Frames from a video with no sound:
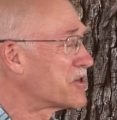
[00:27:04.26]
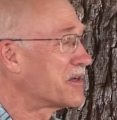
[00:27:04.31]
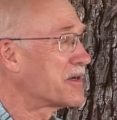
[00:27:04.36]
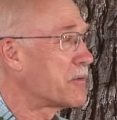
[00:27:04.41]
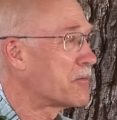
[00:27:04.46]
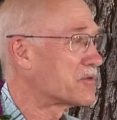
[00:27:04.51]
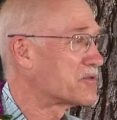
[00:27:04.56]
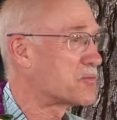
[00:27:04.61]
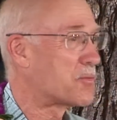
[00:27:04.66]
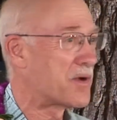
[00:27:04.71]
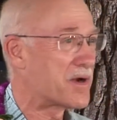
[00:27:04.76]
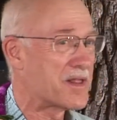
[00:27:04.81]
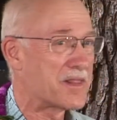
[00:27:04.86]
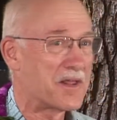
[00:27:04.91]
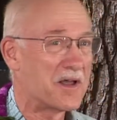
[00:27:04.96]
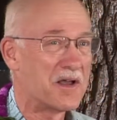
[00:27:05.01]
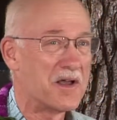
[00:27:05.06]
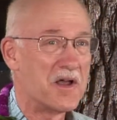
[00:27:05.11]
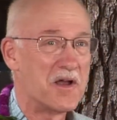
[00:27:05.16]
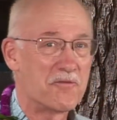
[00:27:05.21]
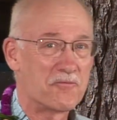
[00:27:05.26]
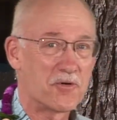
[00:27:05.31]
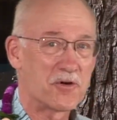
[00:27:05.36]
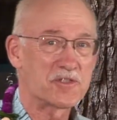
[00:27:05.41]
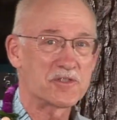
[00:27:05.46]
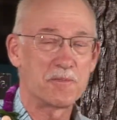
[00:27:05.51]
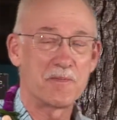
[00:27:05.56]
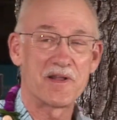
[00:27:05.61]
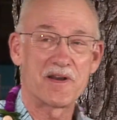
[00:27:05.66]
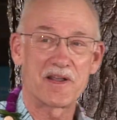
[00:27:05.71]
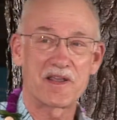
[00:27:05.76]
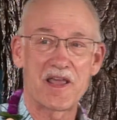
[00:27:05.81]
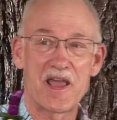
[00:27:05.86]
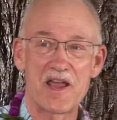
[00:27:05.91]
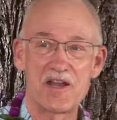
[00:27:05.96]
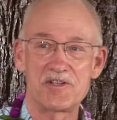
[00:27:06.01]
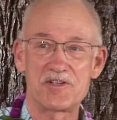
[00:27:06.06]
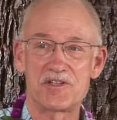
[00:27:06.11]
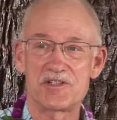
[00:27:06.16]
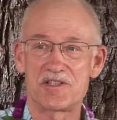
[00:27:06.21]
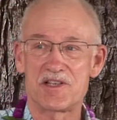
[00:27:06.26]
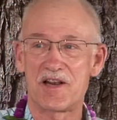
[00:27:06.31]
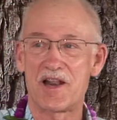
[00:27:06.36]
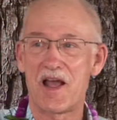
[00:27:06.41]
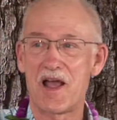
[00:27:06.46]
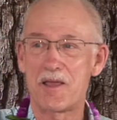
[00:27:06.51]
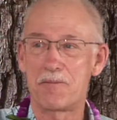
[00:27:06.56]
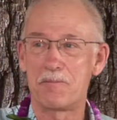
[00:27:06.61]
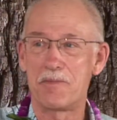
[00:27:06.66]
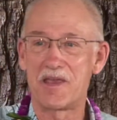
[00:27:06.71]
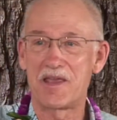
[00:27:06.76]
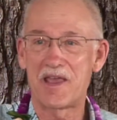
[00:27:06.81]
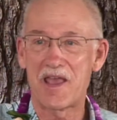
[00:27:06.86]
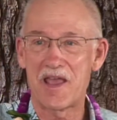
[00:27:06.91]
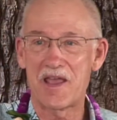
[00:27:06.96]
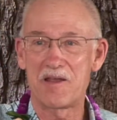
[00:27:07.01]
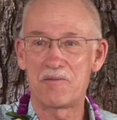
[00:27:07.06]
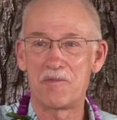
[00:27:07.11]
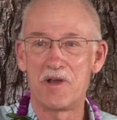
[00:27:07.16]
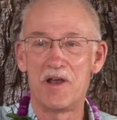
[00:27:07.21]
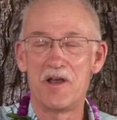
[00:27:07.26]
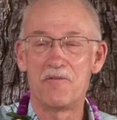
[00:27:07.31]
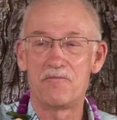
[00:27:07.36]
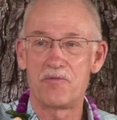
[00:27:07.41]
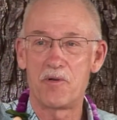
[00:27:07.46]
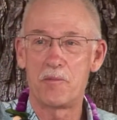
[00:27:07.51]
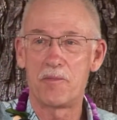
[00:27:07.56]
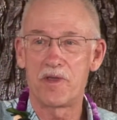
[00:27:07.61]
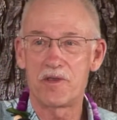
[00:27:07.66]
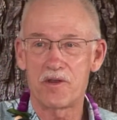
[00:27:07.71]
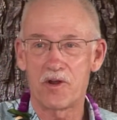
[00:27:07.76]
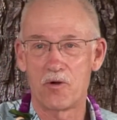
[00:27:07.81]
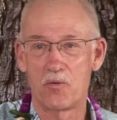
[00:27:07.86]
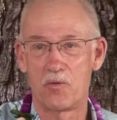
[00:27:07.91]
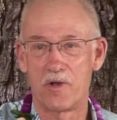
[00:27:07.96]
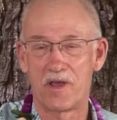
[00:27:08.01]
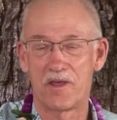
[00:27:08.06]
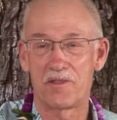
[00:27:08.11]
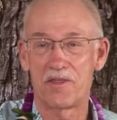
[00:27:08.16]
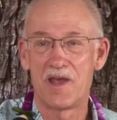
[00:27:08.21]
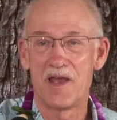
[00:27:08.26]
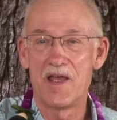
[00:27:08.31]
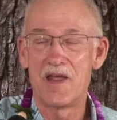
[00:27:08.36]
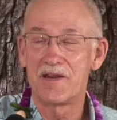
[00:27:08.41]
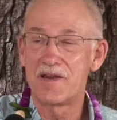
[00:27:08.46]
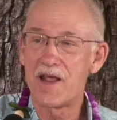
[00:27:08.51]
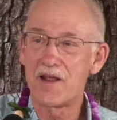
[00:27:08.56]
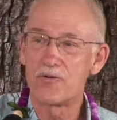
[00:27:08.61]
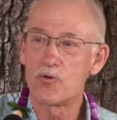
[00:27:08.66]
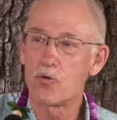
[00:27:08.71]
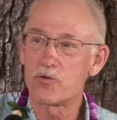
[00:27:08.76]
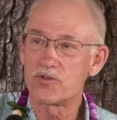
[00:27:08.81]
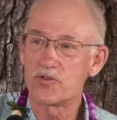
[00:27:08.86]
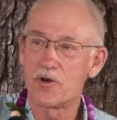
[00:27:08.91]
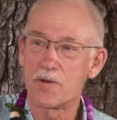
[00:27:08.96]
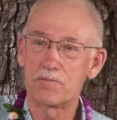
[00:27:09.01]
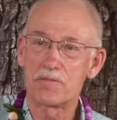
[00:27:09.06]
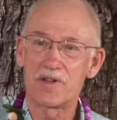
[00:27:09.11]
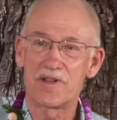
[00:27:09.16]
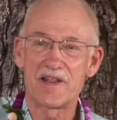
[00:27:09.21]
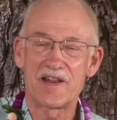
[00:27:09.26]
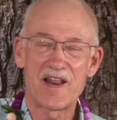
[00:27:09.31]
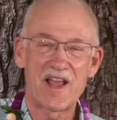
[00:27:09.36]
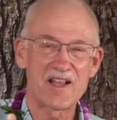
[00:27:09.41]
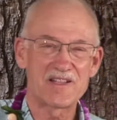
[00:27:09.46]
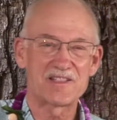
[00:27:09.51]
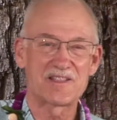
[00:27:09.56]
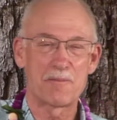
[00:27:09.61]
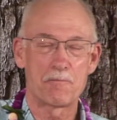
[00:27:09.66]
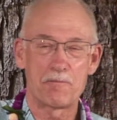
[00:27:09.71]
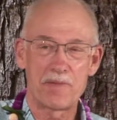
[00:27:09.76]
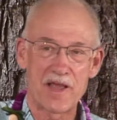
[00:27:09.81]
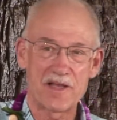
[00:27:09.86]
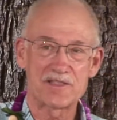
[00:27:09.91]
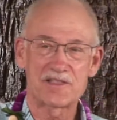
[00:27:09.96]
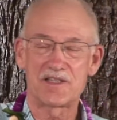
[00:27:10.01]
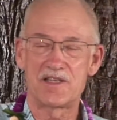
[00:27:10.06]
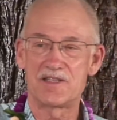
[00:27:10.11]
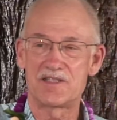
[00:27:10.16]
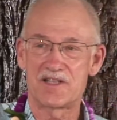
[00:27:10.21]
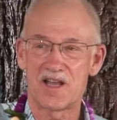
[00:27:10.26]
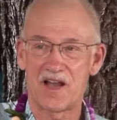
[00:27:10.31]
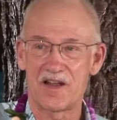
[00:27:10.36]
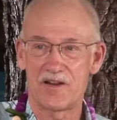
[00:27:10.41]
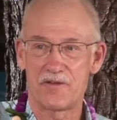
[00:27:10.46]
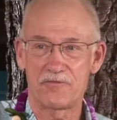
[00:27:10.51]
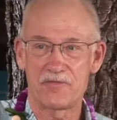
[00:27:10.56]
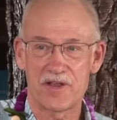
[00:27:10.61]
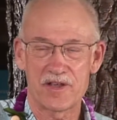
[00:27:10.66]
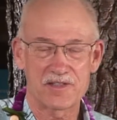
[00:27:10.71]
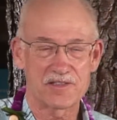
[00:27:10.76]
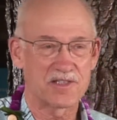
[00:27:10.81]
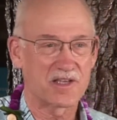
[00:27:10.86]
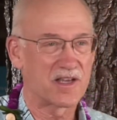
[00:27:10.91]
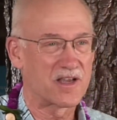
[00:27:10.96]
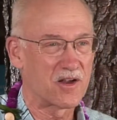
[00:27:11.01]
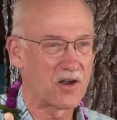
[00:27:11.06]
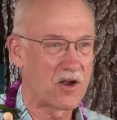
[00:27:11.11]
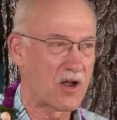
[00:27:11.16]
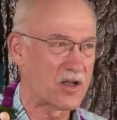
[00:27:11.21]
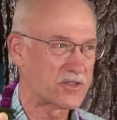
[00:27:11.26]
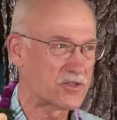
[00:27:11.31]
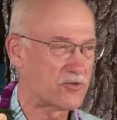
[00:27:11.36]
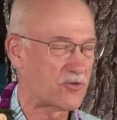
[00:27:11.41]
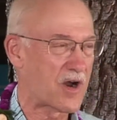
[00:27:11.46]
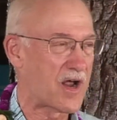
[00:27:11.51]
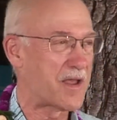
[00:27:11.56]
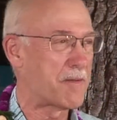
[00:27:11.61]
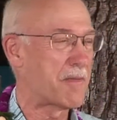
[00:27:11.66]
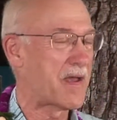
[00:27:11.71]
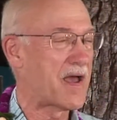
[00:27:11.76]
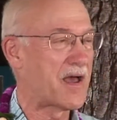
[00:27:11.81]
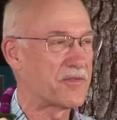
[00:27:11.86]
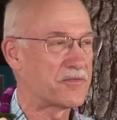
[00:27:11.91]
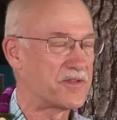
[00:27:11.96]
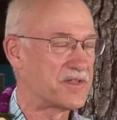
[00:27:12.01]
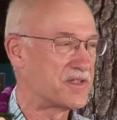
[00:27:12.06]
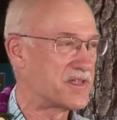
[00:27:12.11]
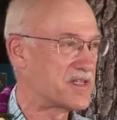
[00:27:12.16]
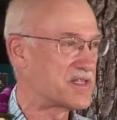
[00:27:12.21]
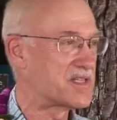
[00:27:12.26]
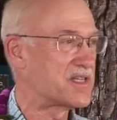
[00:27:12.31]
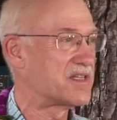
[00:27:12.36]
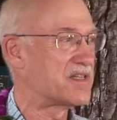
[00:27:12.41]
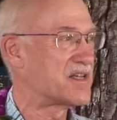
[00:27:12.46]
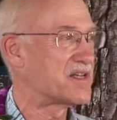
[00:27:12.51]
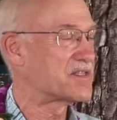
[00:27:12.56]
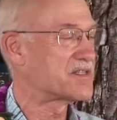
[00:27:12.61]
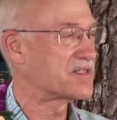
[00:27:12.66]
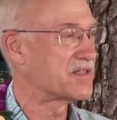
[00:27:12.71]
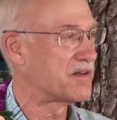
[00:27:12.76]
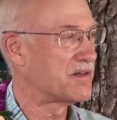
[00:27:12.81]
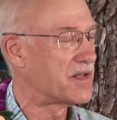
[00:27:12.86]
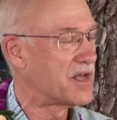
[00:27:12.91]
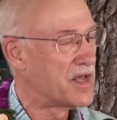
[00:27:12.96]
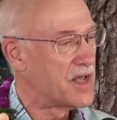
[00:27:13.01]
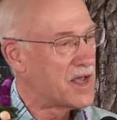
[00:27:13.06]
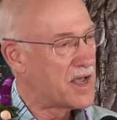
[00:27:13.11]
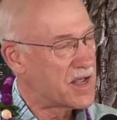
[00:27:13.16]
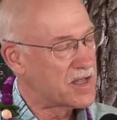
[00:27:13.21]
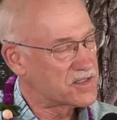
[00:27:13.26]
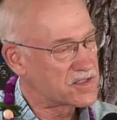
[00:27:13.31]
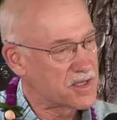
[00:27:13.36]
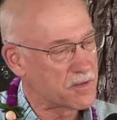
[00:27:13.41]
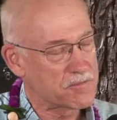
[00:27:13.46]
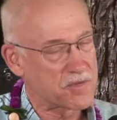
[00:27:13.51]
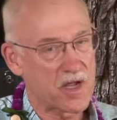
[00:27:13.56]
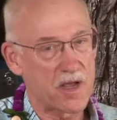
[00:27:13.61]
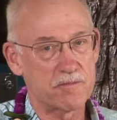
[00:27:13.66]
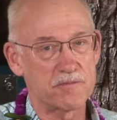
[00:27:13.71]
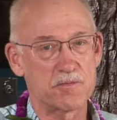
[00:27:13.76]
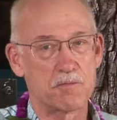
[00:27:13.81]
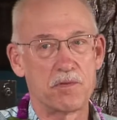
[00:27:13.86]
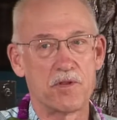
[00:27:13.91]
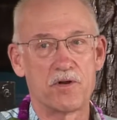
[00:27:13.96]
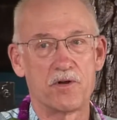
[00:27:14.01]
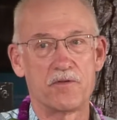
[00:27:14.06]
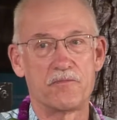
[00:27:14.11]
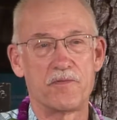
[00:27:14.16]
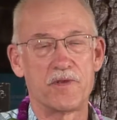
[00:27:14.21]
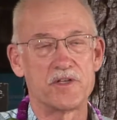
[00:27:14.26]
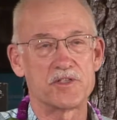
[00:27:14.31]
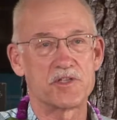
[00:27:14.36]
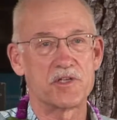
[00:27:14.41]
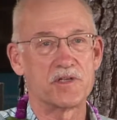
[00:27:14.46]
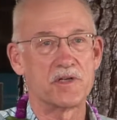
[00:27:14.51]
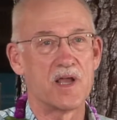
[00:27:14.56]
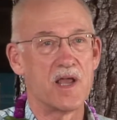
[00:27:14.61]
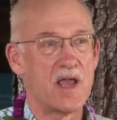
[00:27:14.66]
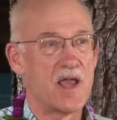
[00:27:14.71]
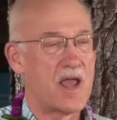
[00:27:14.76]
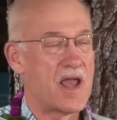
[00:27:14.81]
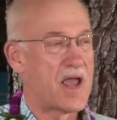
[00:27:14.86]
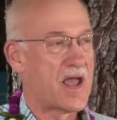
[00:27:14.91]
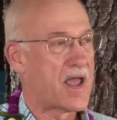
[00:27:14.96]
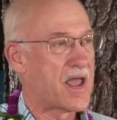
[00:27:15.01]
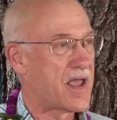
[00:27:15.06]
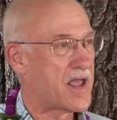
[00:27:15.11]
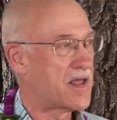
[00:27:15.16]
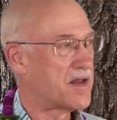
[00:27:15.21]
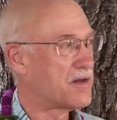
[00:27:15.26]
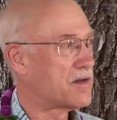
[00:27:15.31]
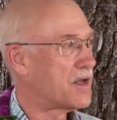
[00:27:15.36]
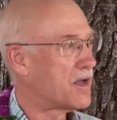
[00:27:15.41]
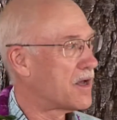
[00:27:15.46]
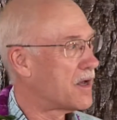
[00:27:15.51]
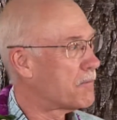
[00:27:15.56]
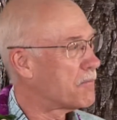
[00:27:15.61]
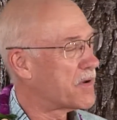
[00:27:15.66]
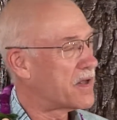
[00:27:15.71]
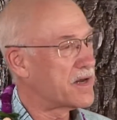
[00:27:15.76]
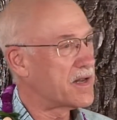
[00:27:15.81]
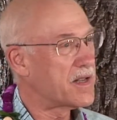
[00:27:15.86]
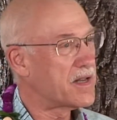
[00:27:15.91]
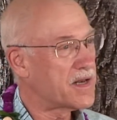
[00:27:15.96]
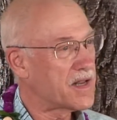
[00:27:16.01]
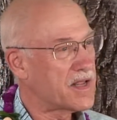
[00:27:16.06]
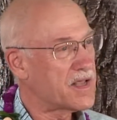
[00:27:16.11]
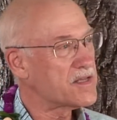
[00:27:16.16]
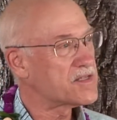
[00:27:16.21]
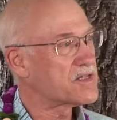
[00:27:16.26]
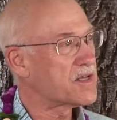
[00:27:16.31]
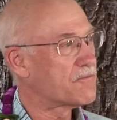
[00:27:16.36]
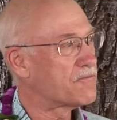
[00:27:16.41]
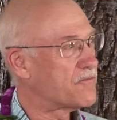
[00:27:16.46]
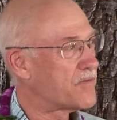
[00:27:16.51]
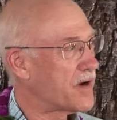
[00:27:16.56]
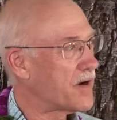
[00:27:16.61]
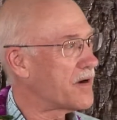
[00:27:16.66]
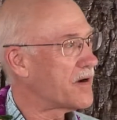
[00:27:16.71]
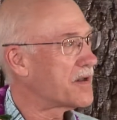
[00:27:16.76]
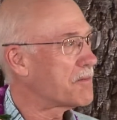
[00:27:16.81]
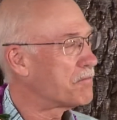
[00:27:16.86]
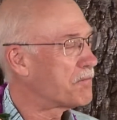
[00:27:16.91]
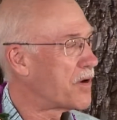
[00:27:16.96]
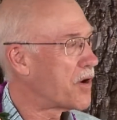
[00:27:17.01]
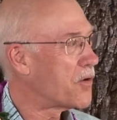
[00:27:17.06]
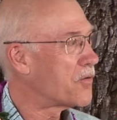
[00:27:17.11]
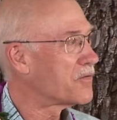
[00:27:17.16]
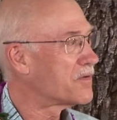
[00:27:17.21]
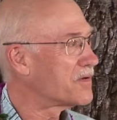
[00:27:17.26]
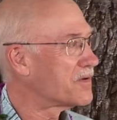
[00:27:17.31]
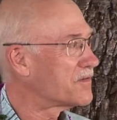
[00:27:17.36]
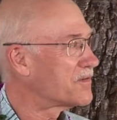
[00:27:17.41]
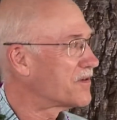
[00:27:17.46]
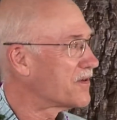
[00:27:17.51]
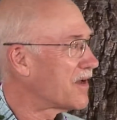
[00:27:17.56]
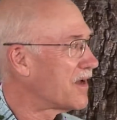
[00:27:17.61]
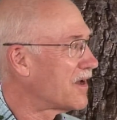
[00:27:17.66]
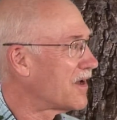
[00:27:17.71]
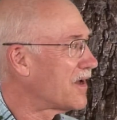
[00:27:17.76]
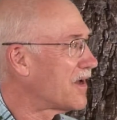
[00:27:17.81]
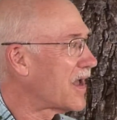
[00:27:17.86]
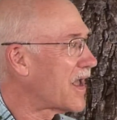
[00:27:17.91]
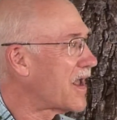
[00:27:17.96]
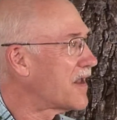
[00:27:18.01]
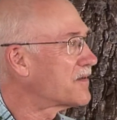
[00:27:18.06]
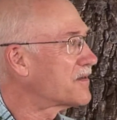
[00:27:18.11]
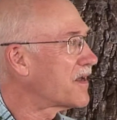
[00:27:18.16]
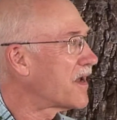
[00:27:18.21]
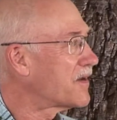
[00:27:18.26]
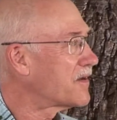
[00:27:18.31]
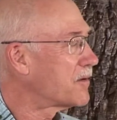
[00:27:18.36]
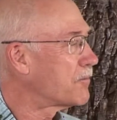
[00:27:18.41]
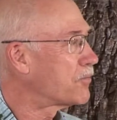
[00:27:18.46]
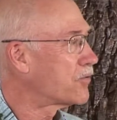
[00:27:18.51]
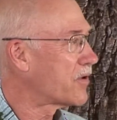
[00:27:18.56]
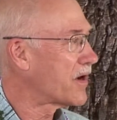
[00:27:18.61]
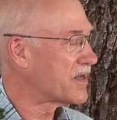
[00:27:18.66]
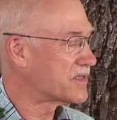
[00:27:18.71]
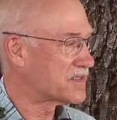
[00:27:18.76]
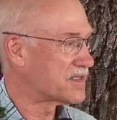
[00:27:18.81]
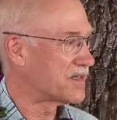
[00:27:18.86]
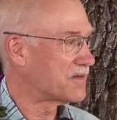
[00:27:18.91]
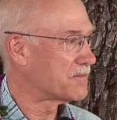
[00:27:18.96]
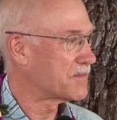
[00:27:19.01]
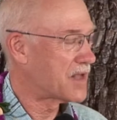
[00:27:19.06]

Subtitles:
it was one of the first medications that I became familiar with. Now, Nortriptyline has some pesky side effects. It can cause dry mouth and dizziness and sometimes blurred vision. But it is a very potent antidepressant.